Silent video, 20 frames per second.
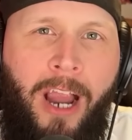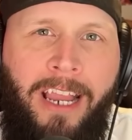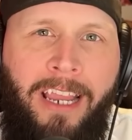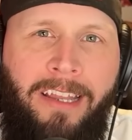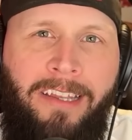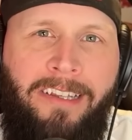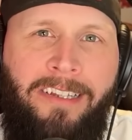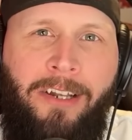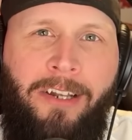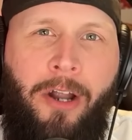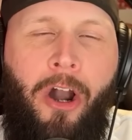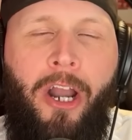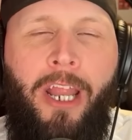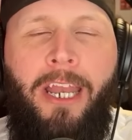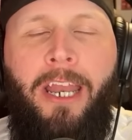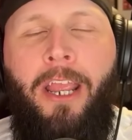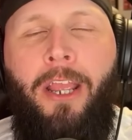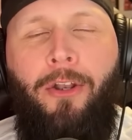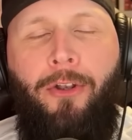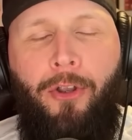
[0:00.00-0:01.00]
I get
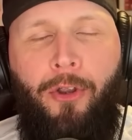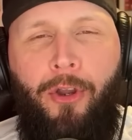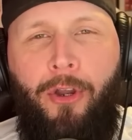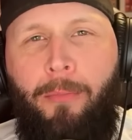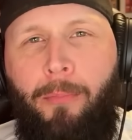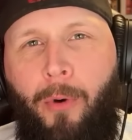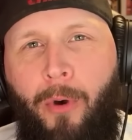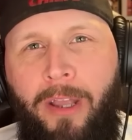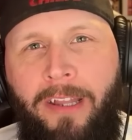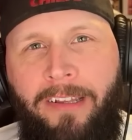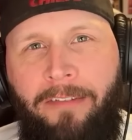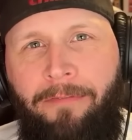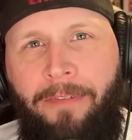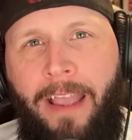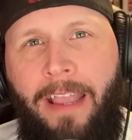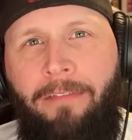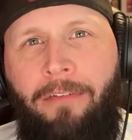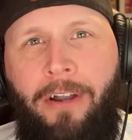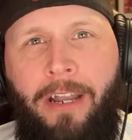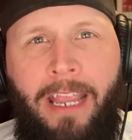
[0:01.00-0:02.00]
started, do your boys a
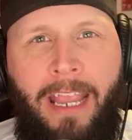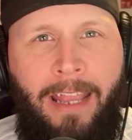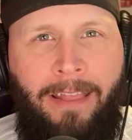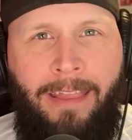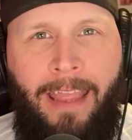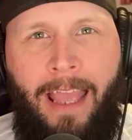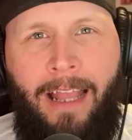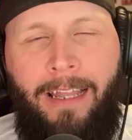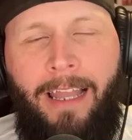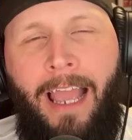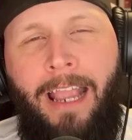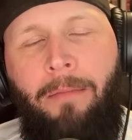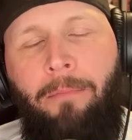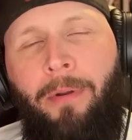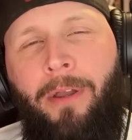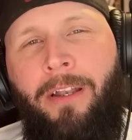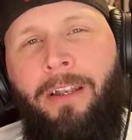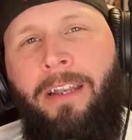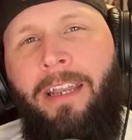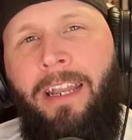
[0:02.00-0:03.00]
favor and hit that like
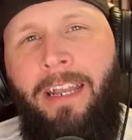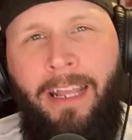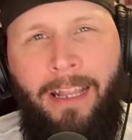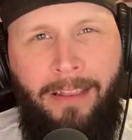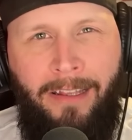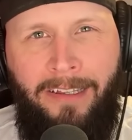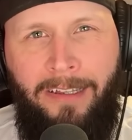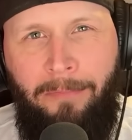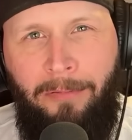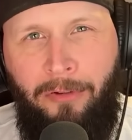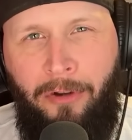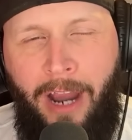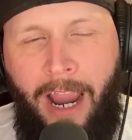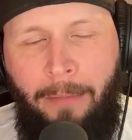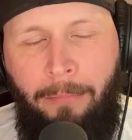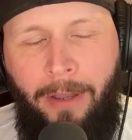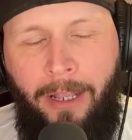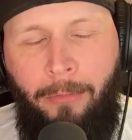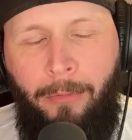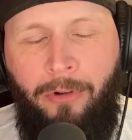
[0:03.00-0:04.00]
button and hit the
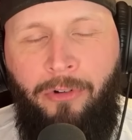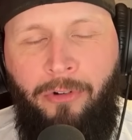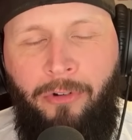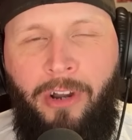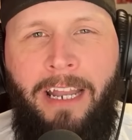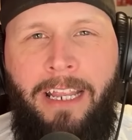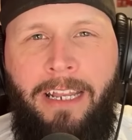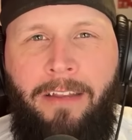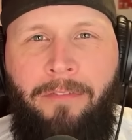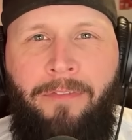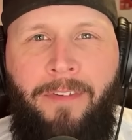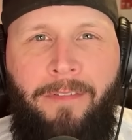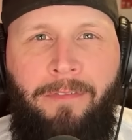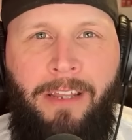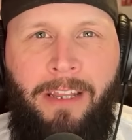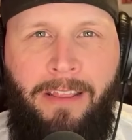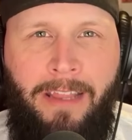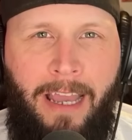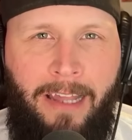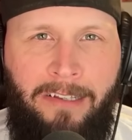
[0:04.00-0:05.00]
subscribe button. We're trying to get to
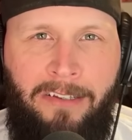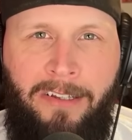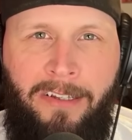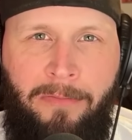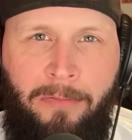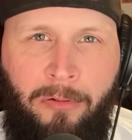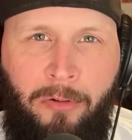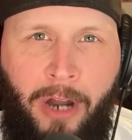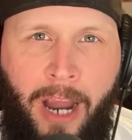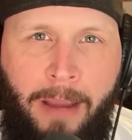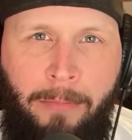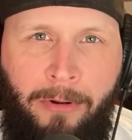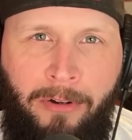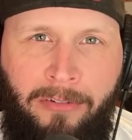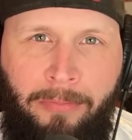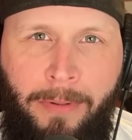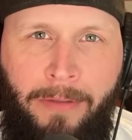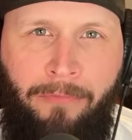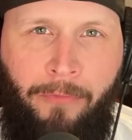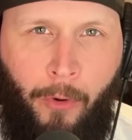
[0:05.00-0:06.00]
50,000
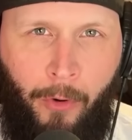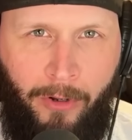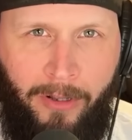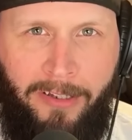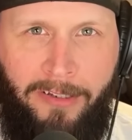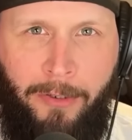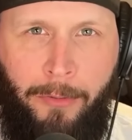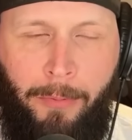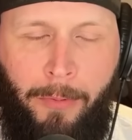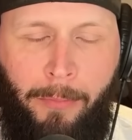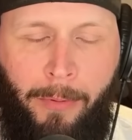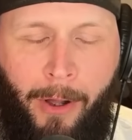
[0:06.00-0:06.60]
subscribers before the Super